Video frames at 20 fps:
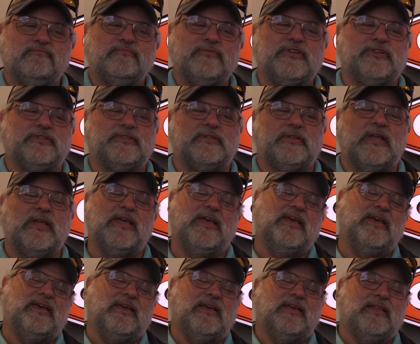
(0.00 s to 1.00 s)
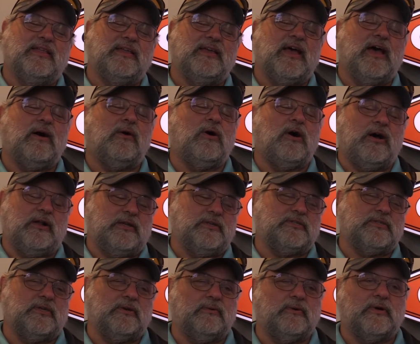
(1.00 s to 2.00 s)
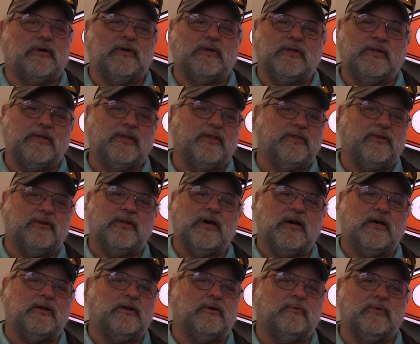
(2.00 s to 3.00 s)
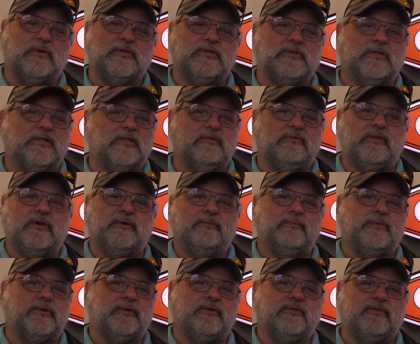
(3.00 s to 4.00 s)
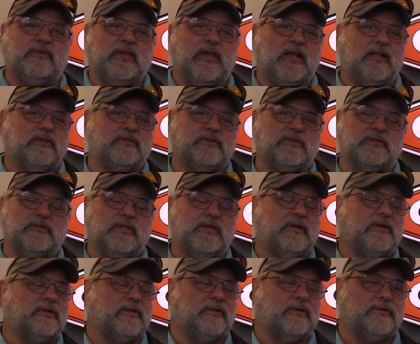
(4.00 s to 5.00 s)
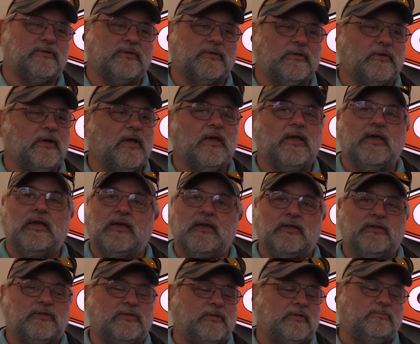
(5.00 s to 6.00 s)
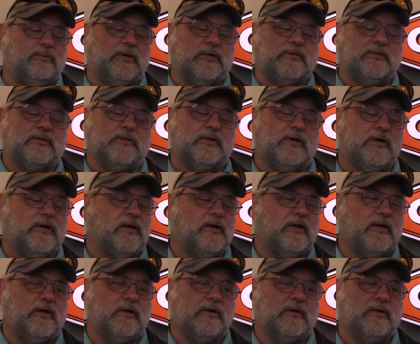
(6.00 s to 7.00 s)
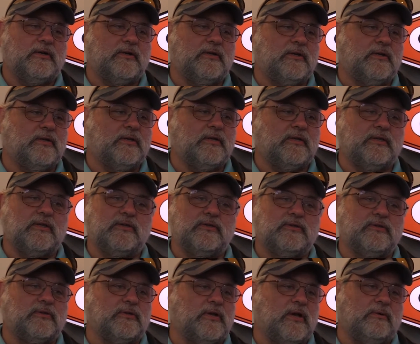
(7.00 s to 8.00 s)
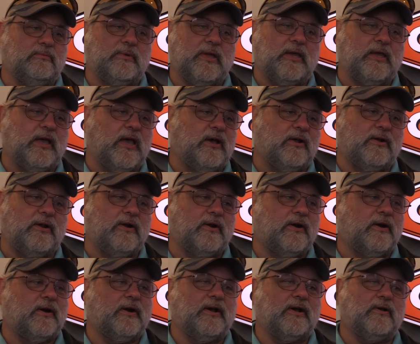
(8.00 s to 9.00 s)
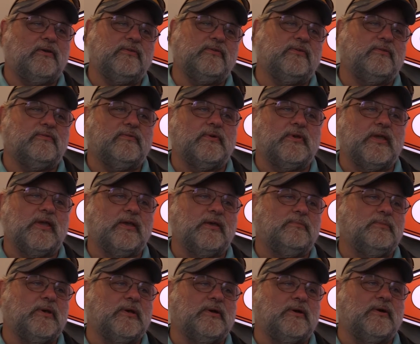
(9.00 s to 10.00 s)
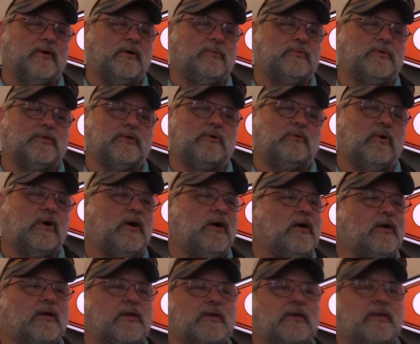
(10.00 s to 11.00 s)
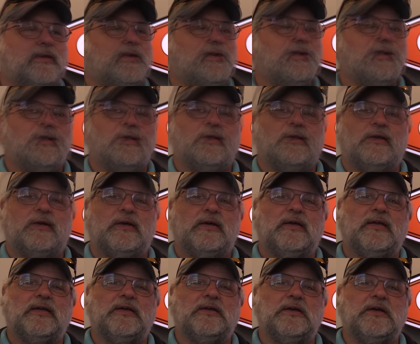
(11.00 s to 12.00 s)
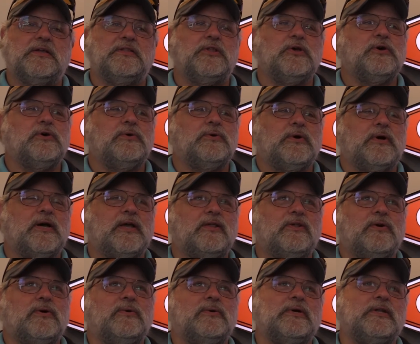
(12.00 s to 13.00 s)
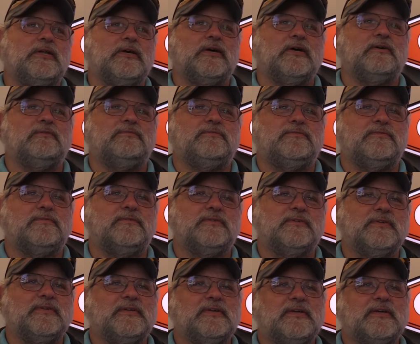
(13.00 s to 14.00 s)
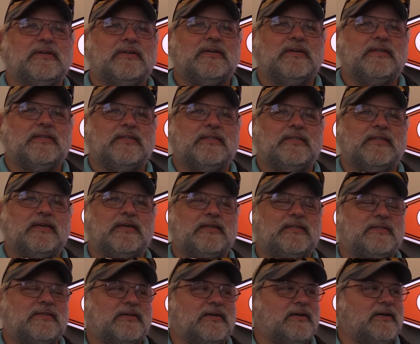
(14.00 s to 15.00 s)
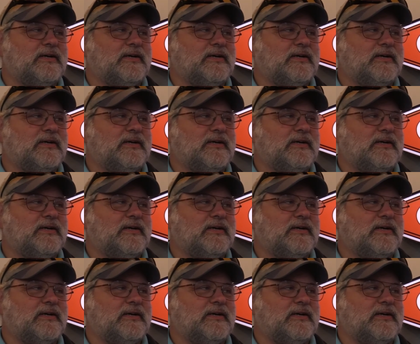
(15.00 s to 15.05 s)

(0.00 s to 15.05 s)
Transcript: just how honest they were. Another daughter, when she lived up in North Seattle, she's now closer. She brings her car here, and then she'll come hang out at our house. If we can't pick her up, she'll walk. I know enough that